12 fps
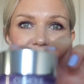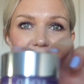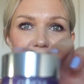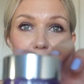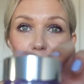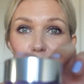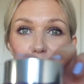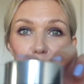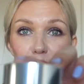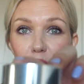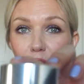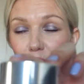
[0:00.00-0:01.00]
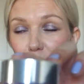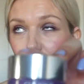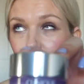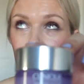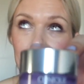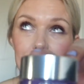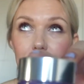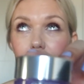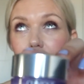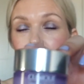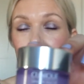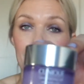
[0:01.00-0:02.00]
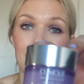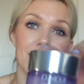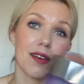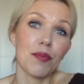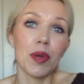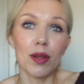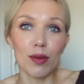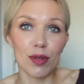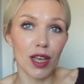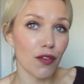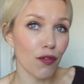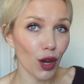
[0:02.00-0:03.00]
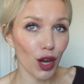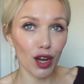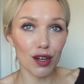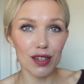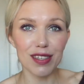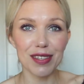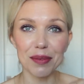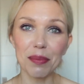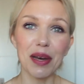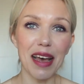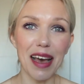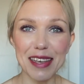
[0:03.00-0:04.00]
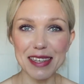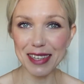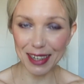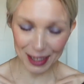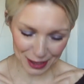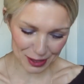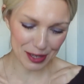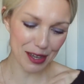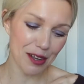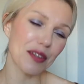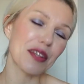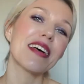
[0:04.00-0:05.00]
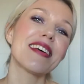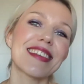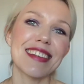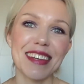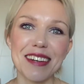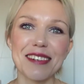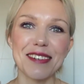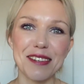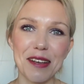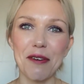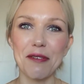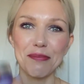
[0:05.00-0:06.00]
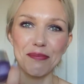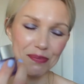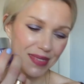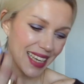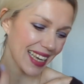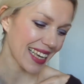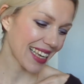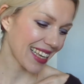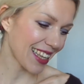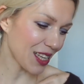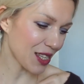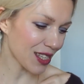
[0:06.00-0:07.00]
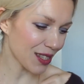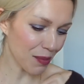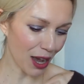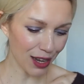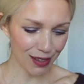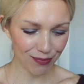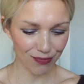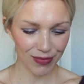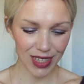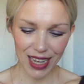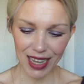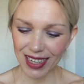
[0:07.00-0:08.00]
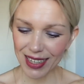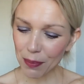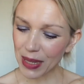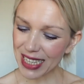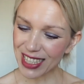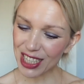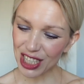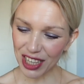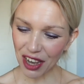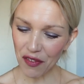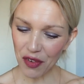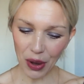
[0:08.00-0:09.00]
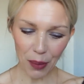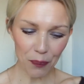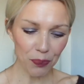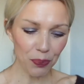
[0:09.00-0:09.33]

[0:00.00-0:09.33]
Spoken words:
I know for a lot of people it's like, oh my god, I've been using it for years, but I started using it last year, so this is my pleasant discovery.